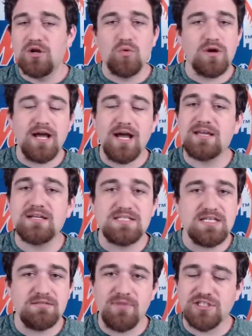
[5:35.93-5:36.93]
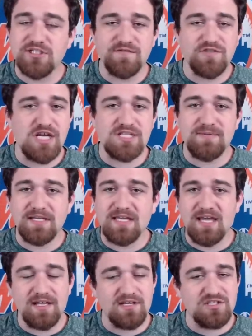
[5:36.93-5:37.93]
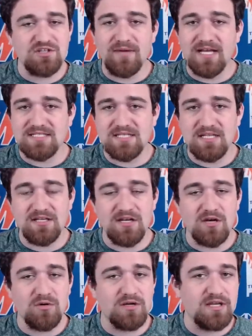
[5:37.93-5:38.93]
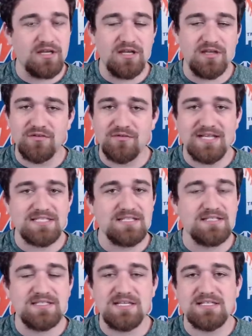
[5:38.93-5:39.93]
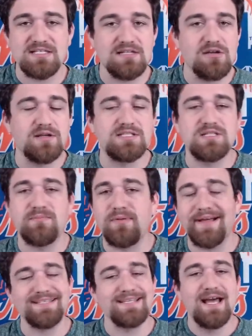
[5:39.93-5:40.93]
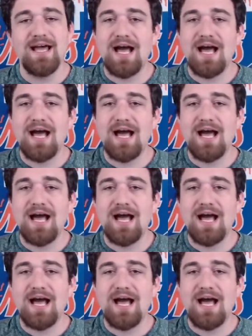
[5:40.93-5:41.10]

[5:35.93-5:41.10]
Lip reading: we're not going to see much of James McCann and Tomas Nido in the rest of the season going to the playoffs.